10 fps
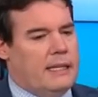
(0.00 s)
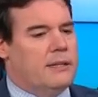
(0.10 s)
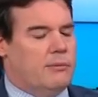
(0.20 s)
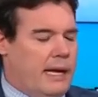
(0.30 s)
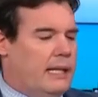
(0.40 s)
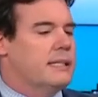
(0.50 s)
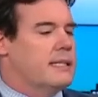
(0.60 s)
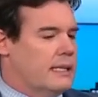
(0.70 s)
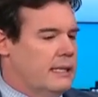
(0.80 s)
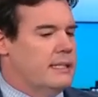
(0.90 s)
the, Clint the reality is
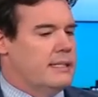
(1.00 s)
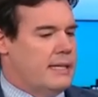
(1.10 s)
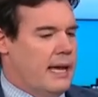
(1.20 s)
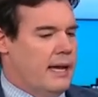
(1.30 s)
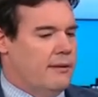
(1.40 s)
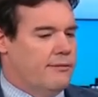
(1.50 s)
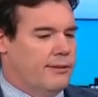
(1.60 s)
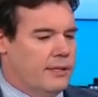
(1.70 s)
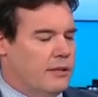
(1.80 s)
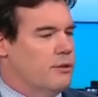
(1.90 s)
the Clintons
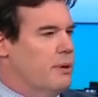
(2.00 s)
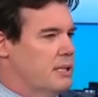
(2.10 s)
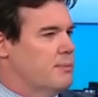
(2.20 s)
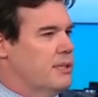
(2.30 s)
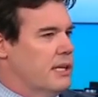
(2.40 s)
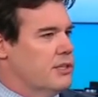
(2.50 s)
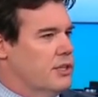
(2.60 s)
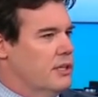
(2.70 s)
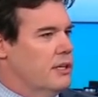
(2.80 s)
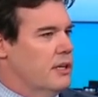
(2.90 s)
have, you know, the best
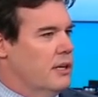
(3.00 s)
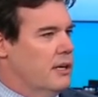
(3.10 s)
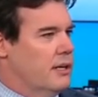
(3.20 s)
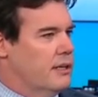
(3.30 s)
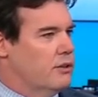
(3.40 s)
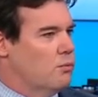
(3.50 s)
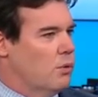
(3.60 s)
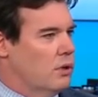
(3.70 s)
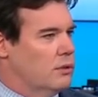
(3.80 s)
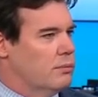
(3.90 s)
protection uh, in the
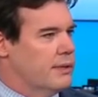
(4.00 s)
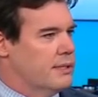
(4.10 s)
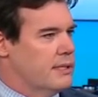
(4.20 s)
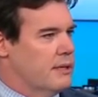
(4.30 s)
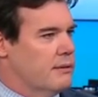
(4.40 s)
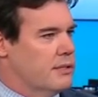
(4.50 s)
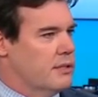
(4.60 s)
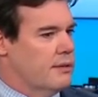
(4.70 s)
world with the Secret